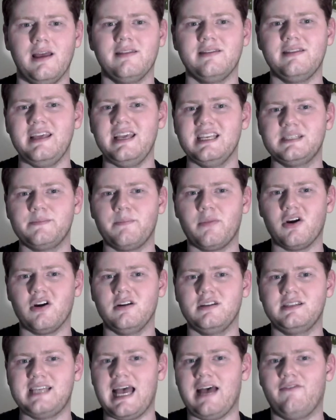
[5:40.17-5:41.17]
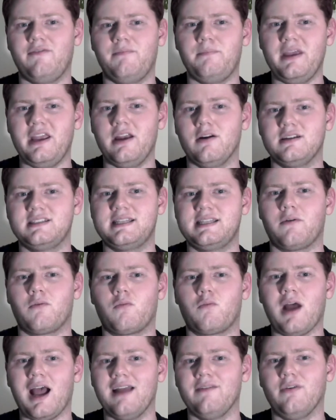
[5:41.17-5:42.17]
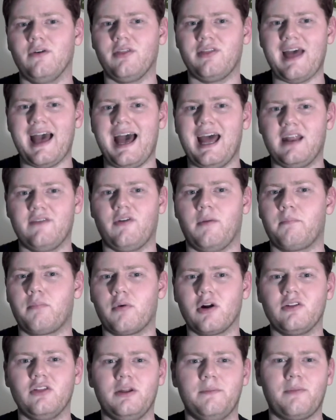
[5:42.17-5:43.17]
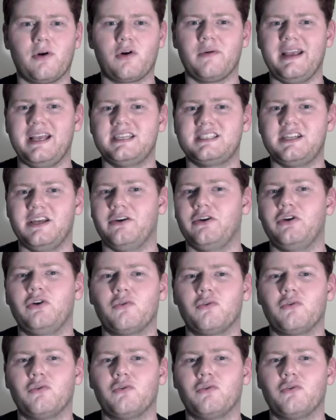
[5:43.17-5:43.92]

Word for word: These birds have beards that rival that of a Brooklyn barista who